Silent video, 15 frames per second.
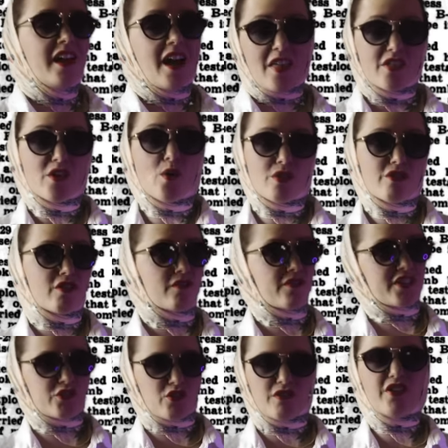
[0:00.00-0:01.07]
And the author of
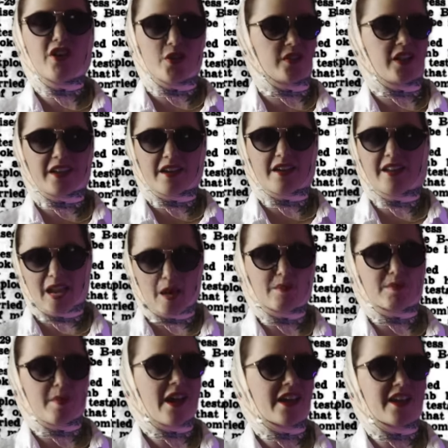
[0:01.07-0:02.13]
this review like
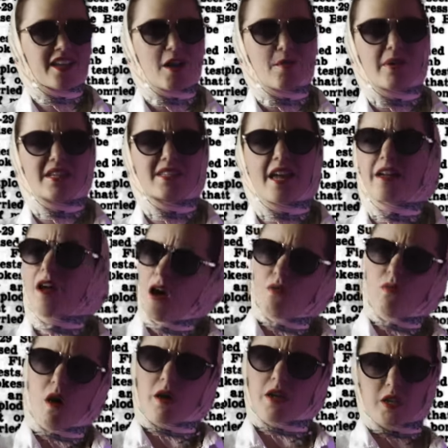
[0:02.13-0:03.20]
collapsed back at him and he's like, "Oh,
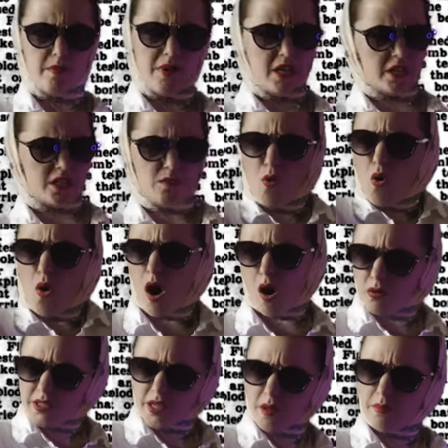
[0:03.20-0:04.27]
what? You mean it's more
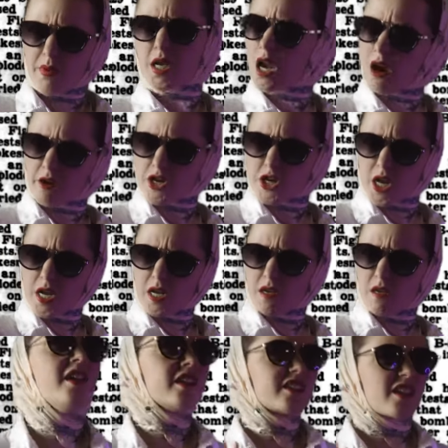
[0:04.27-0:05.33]
wholesome and nourishing?"
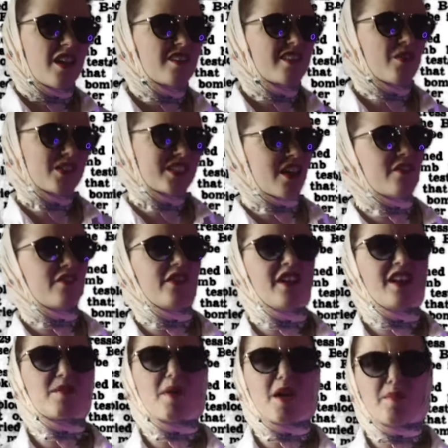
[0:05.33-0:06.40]
So there were
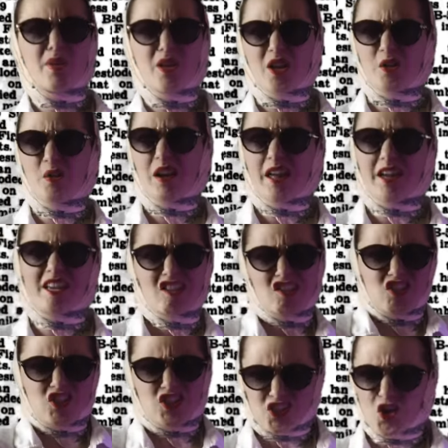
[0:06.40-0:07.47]
definitely people who were like
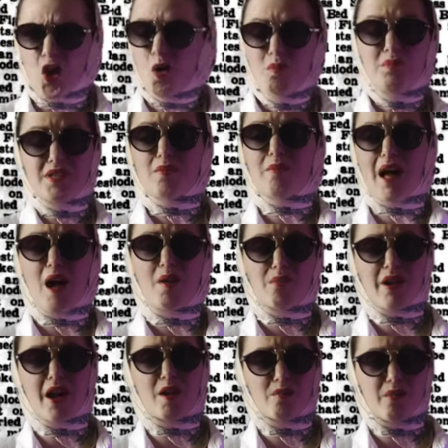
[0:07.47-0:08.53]
snobs about
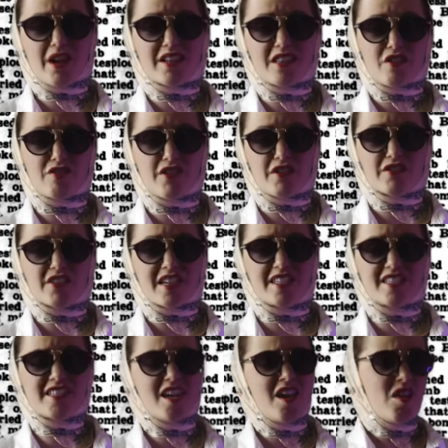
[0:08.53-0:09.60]
brown bread in the
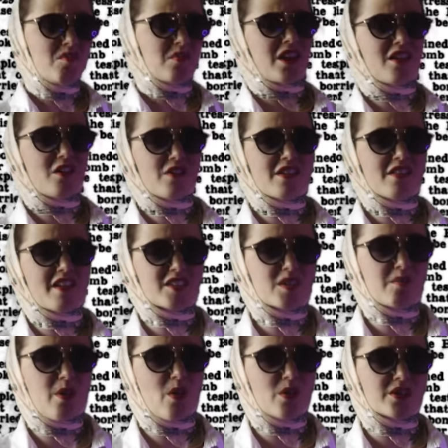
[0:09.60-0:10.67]
50s, but I don't think that
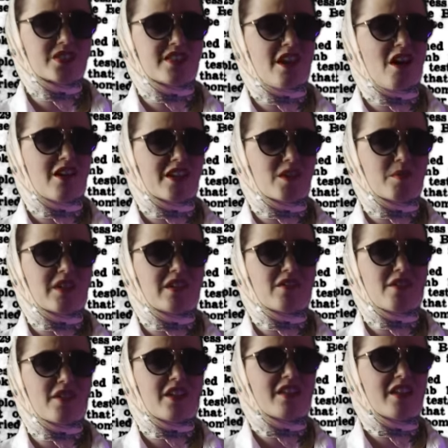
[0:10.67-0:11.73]
supports the argument
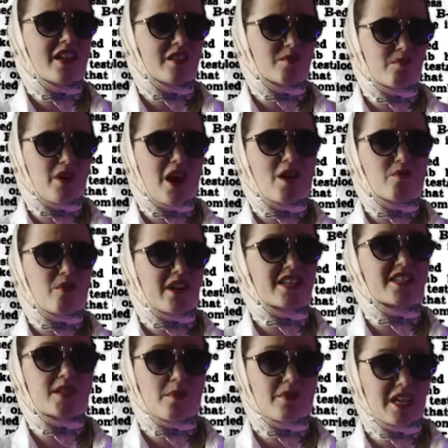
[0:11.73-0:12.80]
that brown bread
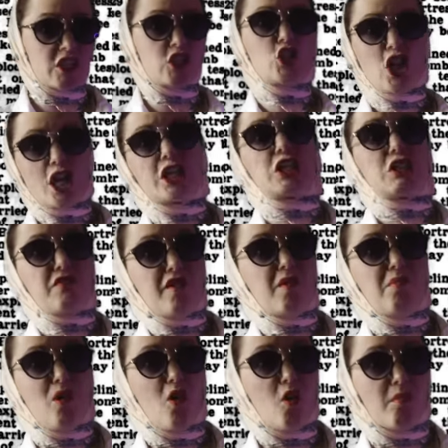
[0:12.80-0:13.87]
is something just for
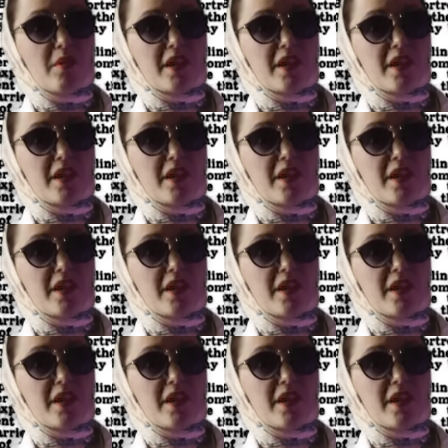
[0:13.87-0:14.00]
poor